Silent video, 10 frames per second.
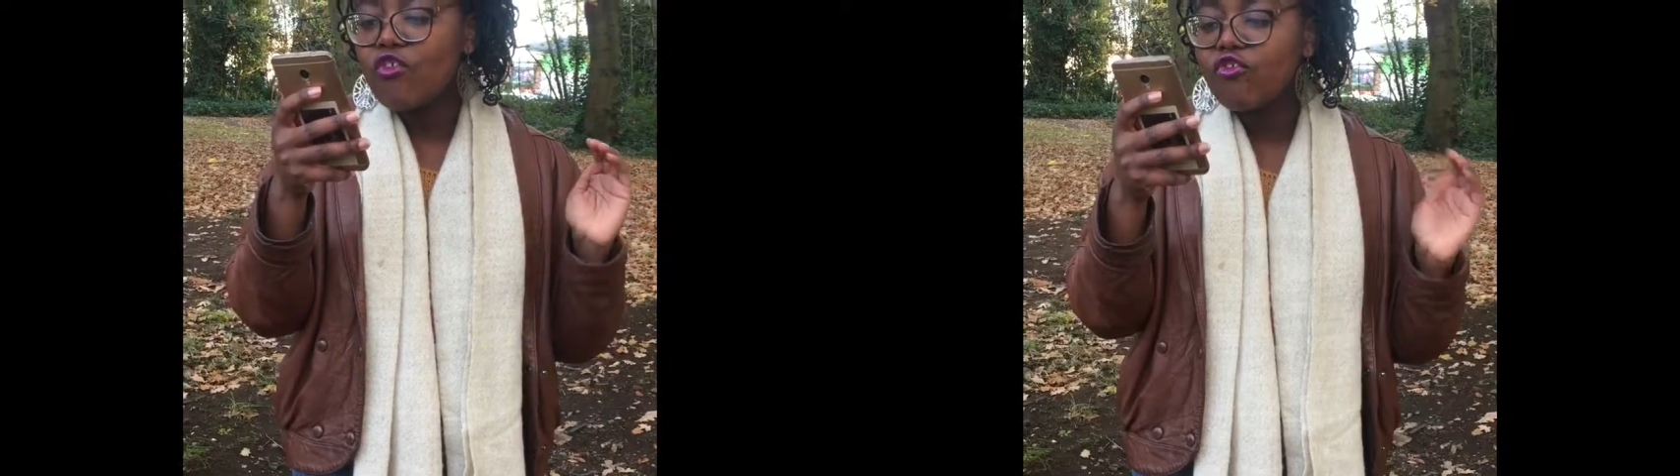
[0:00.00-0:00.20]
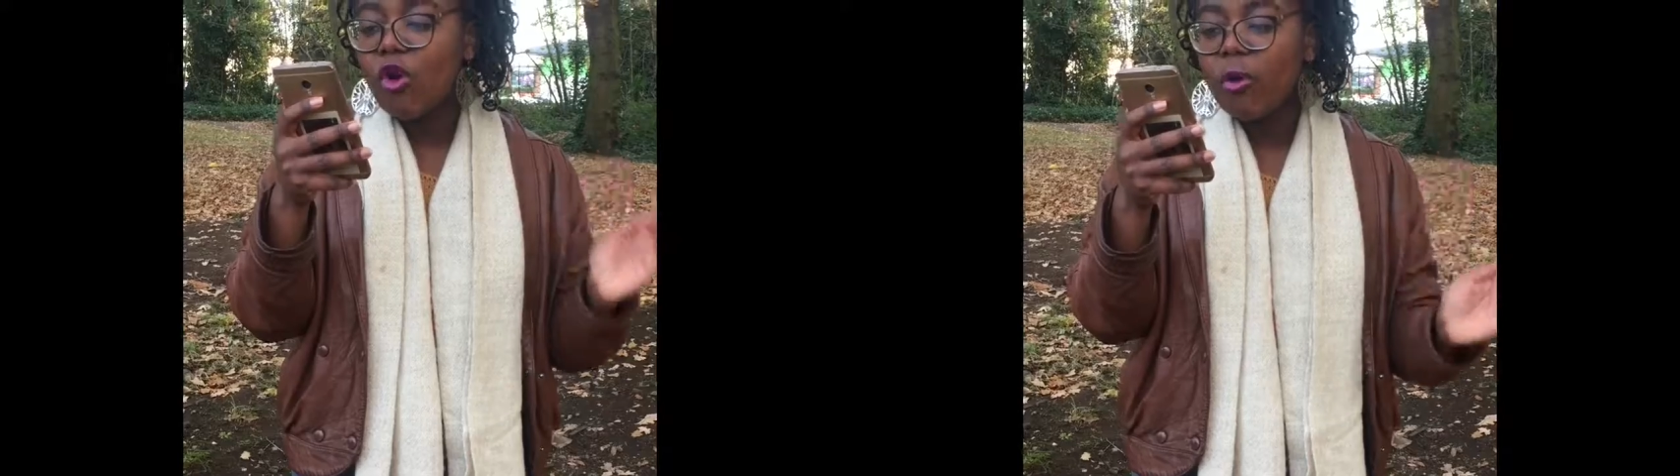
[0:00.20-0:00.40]

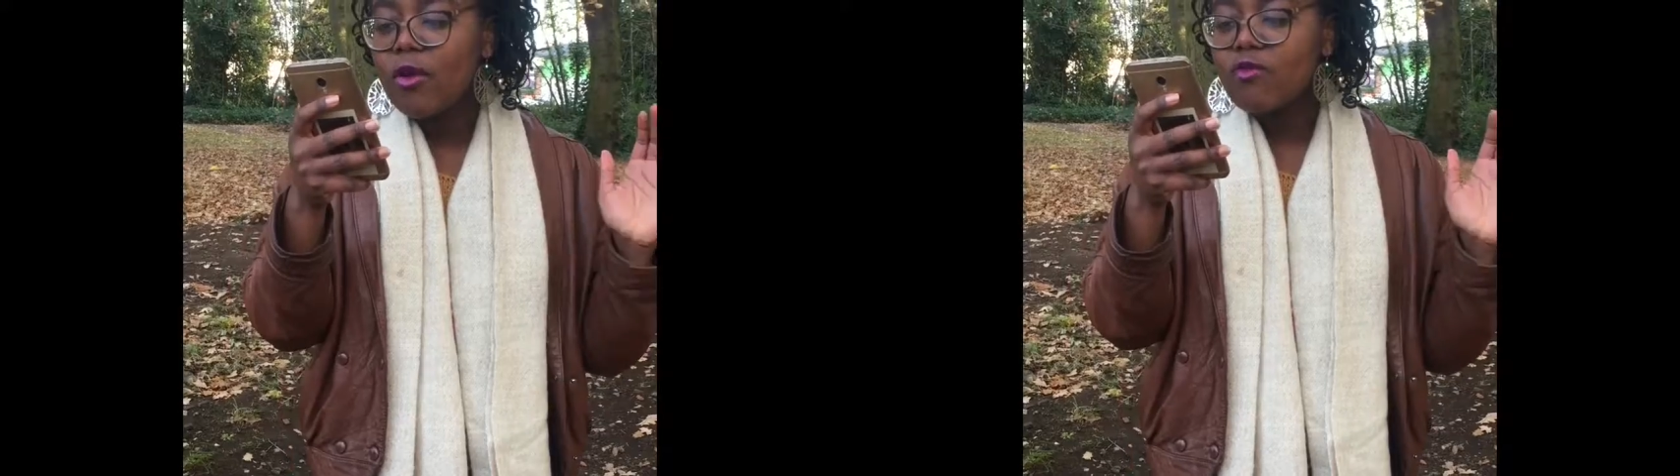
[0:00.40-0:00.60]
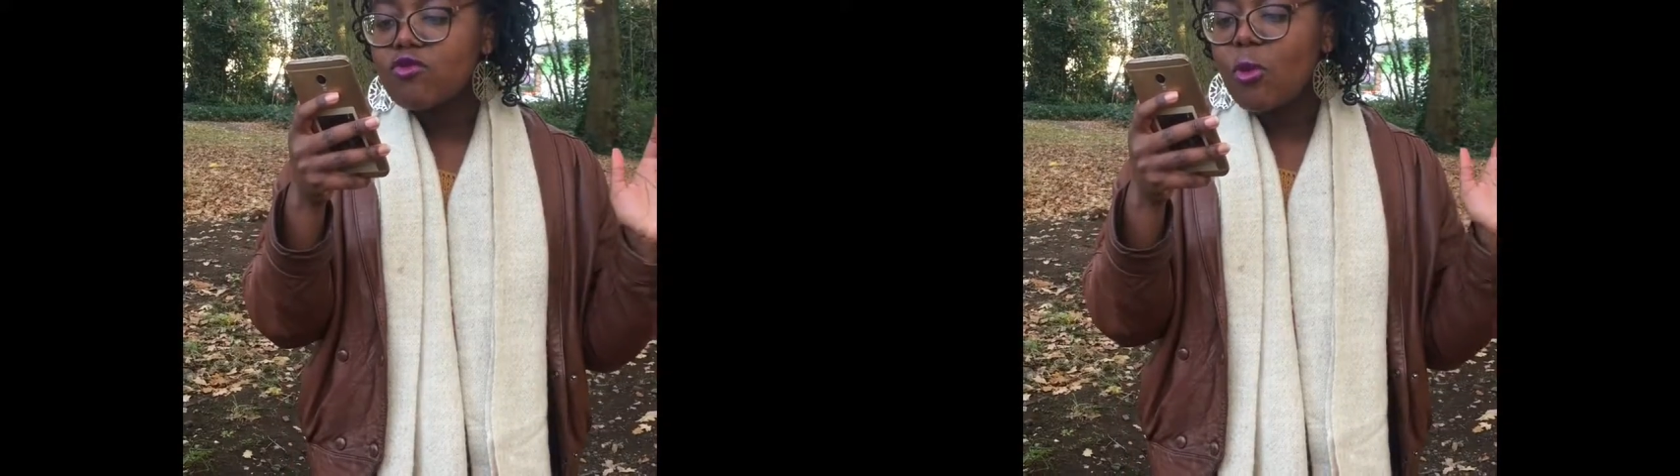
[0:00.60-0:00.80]

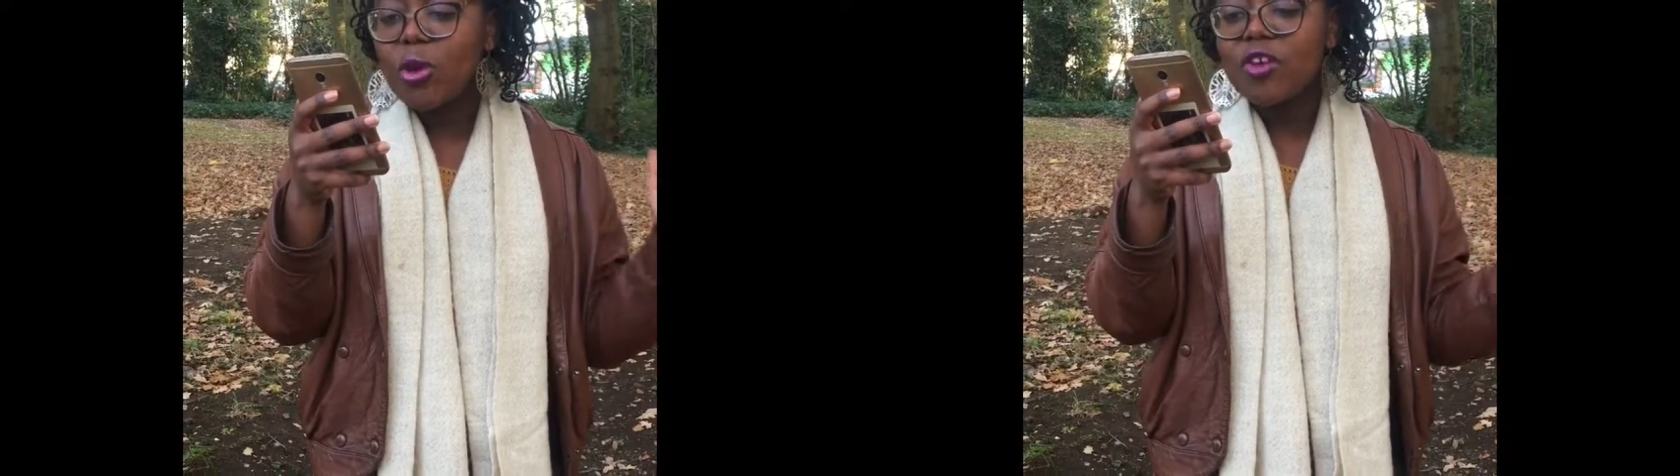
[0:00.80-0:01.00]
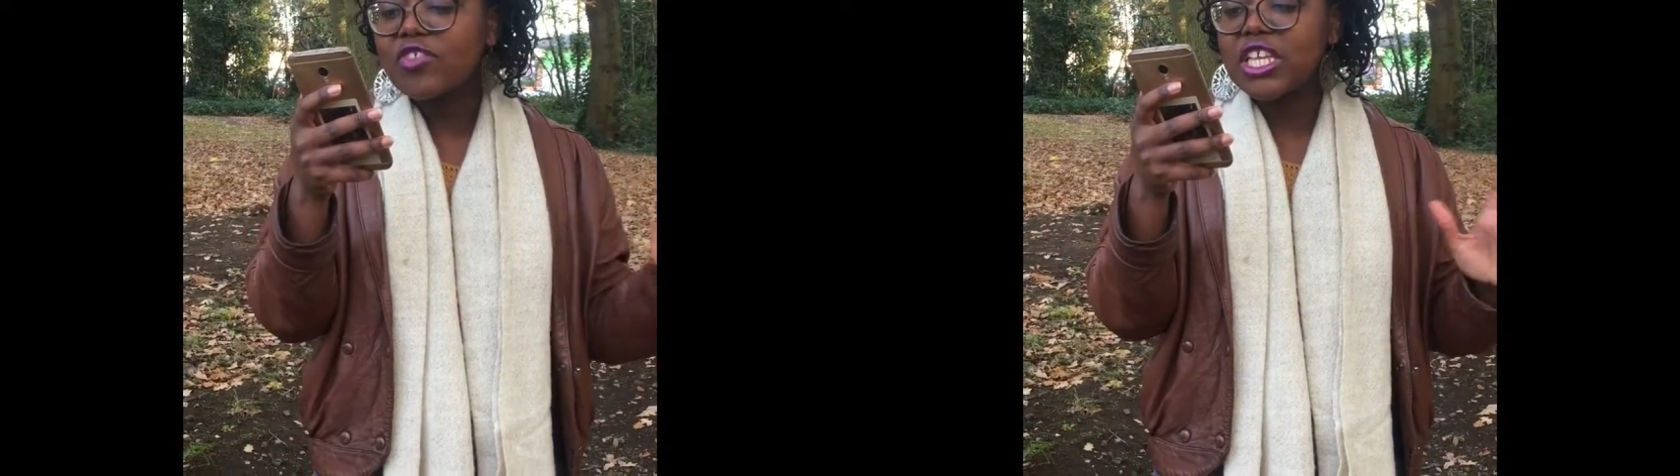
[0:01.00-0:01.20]
forward from
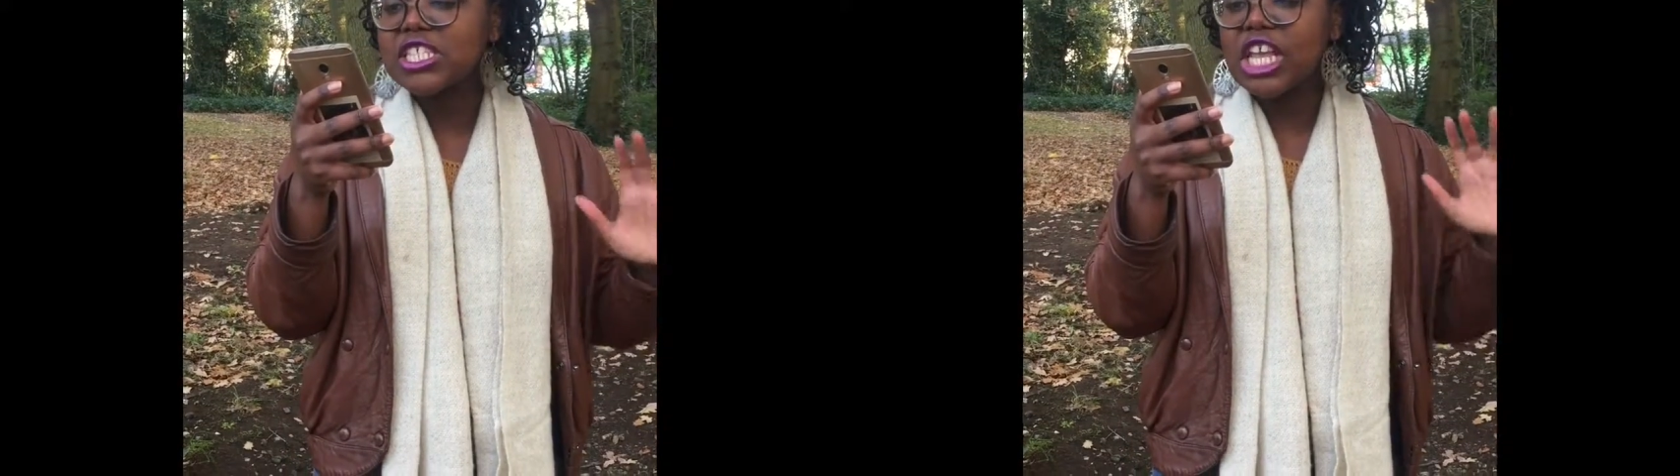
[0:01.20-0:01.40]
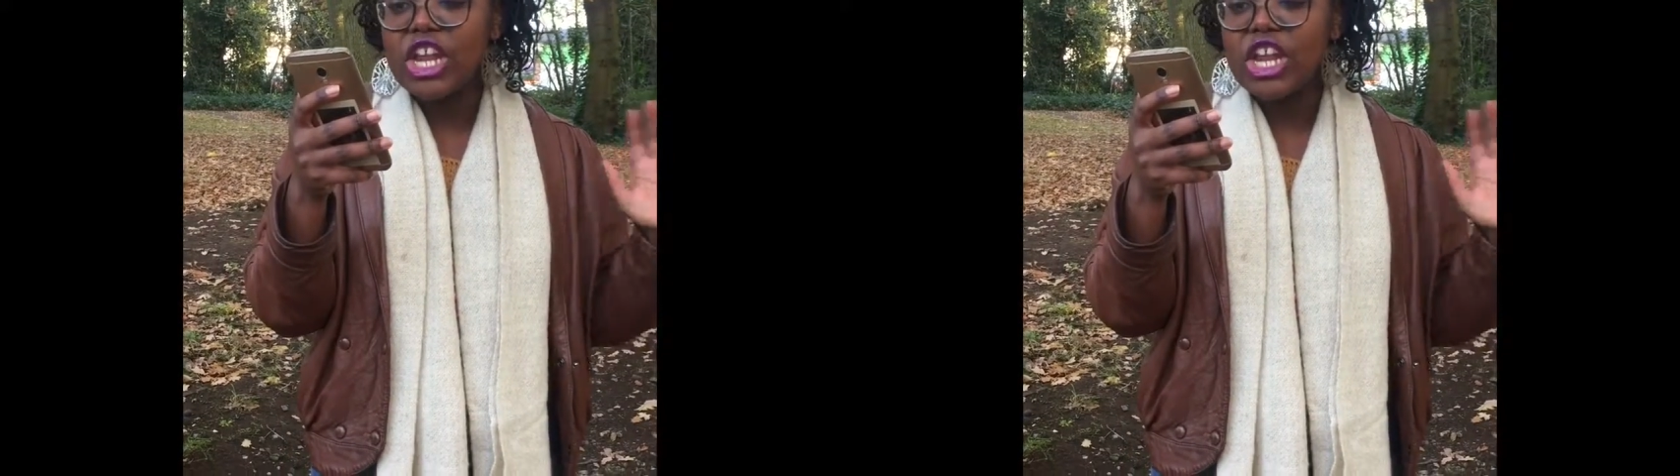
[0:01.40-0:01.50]
all of this